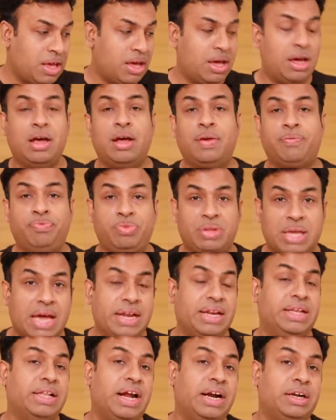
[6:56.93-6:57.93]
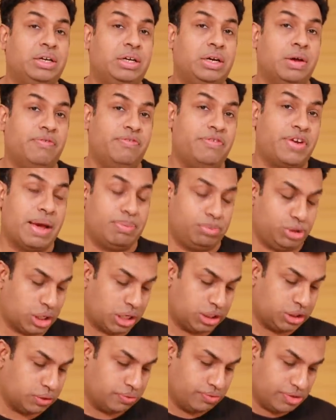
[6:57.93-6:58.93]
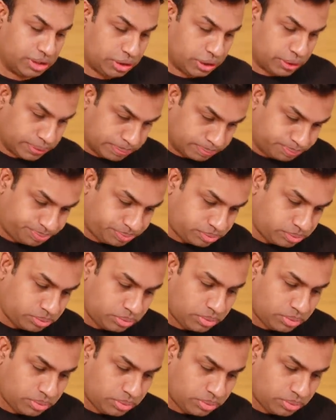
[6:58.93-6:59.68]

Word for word: uh, carry that uh, Warp charger with you.